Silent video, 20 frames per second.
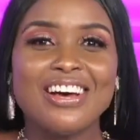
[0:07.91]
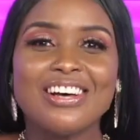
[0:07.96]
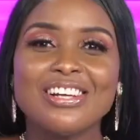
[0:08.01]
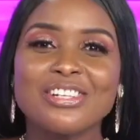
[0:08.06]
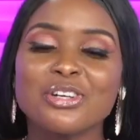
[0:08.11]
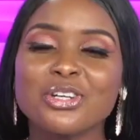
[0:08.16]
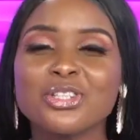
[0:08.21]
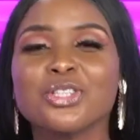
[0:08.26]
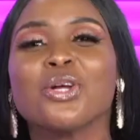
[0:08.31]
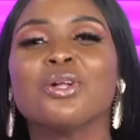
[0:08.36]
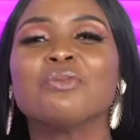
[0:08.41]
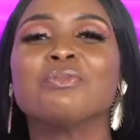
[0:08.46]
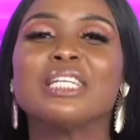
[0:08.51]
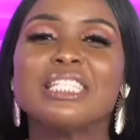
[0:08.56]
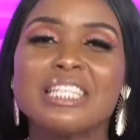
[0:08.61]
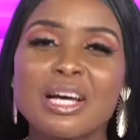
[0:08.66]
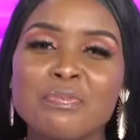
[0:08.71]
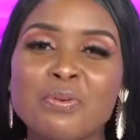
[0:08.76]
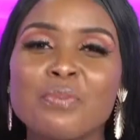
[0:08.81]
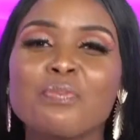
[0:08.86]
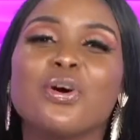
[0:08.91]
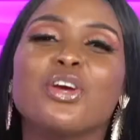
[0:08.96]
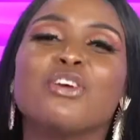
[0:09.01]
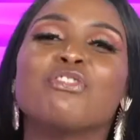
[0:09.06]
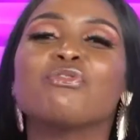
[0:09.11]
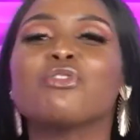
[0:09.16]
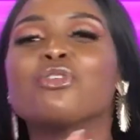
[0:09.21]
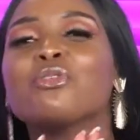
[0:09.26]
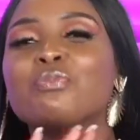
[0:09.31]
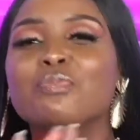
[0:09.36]
social media people, if
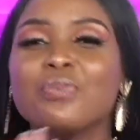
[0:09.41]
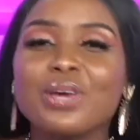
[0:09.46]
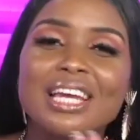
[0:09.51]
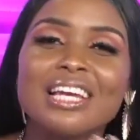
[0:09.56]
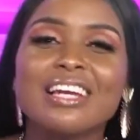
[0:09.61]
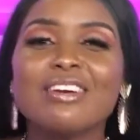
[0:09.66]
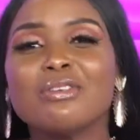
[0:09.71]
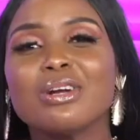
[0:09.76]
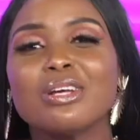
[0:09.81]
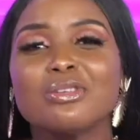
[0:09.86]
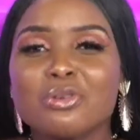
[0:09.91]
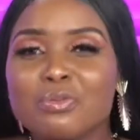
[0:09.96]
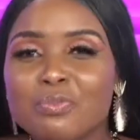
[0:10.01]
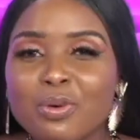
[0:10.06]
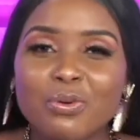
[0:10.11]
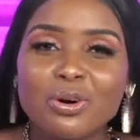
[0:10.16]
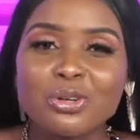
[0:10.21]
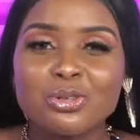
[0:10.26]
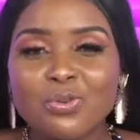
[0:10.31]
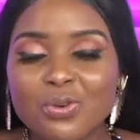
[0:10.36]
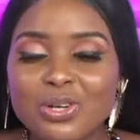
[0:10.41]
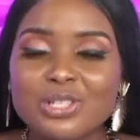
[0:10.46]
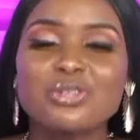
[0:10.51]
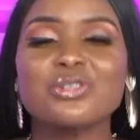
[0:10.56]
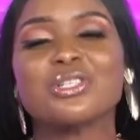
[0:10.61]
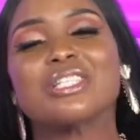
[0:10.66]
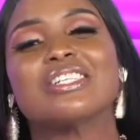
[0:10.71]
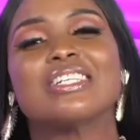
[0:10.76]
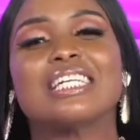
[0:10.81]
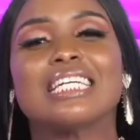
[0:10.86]
you've been unajua tu kwa hizo
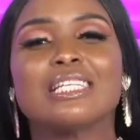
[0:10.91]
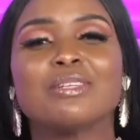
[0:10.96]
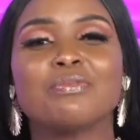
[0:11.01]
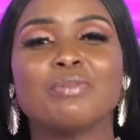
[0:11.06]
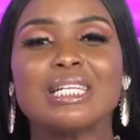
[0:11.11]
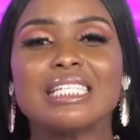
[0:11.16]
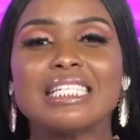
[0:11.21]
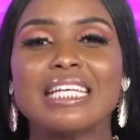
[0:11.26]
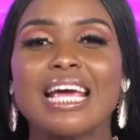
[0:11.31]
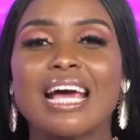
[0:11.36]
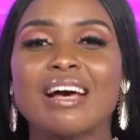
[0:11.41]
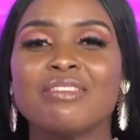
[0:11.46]
streets manzi,